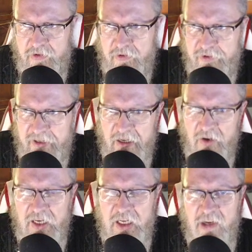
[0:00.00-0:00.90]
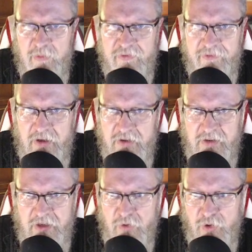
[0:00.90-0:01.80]
And in fact, lying comes first. It's
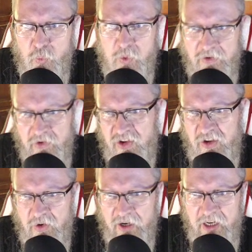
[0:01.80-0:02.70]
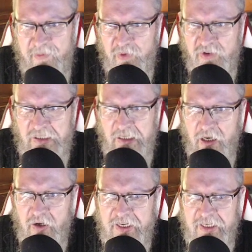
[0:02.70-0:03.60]
only once you're able to
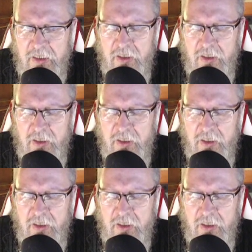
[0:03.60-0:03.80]
lie